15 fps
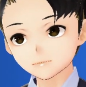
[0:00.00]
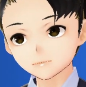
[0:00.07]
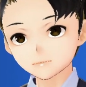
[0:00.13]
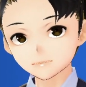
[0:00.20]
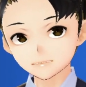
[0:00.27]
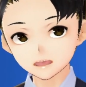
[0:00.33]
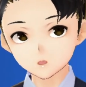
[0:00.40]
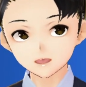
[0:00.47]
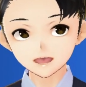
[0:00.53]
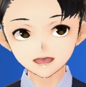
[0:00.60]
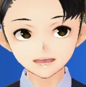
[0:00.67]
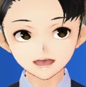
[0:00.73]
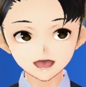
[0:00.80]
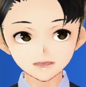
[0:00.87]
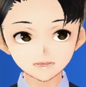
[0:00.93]
So we
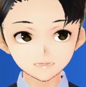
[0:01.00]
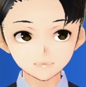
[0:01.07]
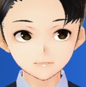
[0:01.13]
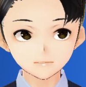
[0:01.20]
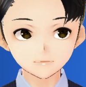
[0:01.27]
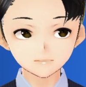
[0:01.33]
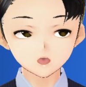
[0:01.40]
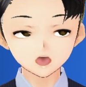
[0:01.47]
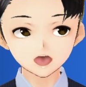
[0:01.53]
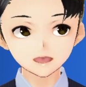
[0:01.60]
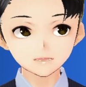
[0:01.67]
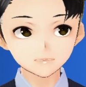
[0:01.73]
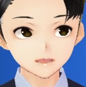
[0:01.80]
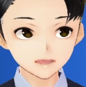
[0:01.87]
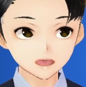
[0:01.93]
have up
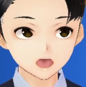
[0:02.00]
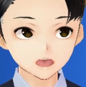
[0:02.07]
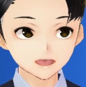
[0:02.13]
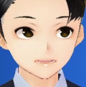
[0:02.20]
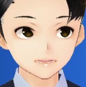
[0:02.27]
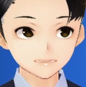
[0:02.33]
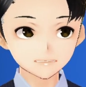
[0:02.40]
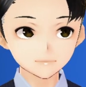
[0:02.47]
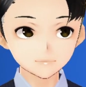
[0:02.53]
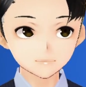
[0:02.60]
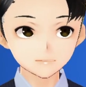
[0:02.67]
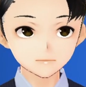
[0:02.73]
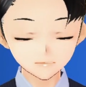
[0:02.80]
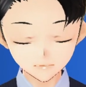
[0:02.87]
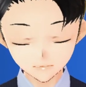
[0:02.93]
north,
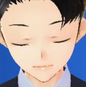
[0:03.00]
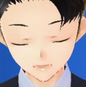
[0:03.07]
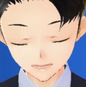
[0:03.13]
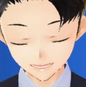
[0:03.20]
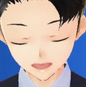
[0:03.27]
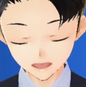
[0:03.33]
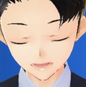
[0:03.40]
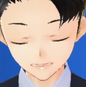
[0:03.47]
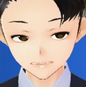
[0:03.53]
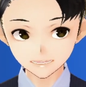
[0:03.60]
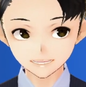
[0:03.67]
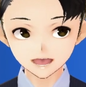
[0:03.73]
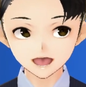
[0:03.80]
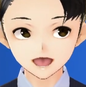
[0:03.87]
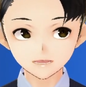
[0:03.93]
down
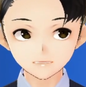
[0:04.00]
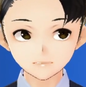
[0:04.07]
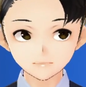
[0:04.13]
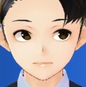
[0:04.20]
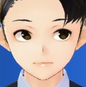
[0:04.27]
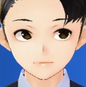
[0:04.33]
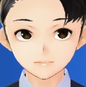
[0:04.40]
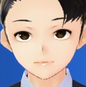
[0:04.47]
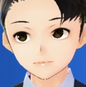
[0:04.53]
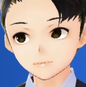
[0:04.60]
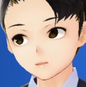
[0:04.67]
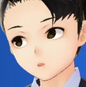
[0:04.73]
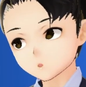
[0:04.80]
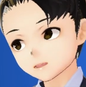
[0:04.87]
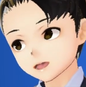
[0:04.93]
south,
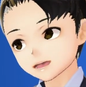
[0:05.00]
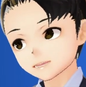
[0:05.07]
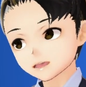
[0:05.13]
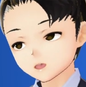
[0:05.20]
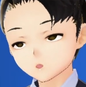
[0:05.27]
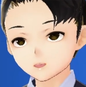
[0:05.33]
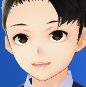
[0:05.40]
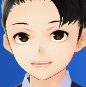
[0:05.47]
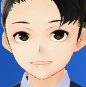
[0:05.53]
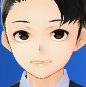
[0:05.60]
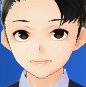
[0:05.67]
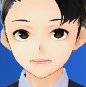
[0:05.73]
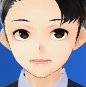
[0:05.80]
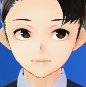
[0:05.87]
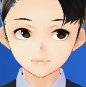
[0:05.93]
left
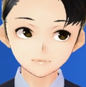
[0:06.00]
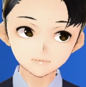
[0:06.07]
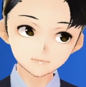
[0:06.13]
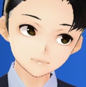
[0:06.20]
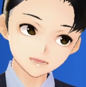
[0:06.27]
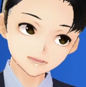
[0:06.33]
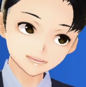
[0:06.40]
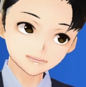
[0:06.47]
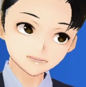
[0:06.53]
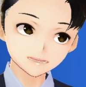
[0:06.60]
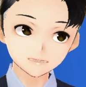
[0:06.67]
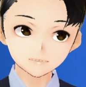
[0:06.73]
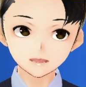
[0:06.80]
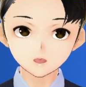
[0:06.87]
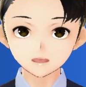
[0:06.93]
west, and
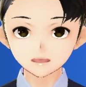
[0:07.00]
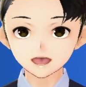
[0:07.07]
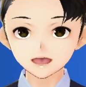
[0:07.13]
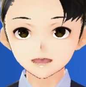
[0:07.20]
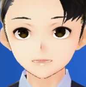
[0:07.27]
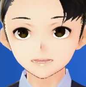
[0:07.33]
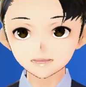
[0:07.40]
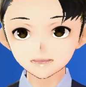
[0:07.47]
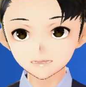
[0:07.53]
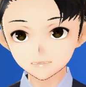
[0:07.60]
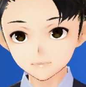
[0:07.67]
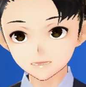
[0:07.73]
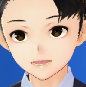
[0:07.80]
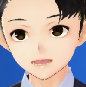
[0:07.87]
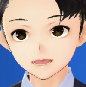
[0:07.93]
right
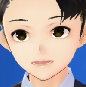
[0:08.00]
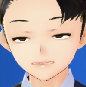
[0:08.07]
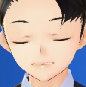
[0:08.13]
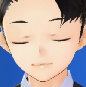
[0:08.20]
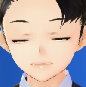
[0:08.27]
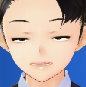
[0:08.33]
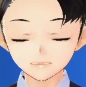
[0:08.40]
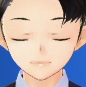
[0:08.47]
east.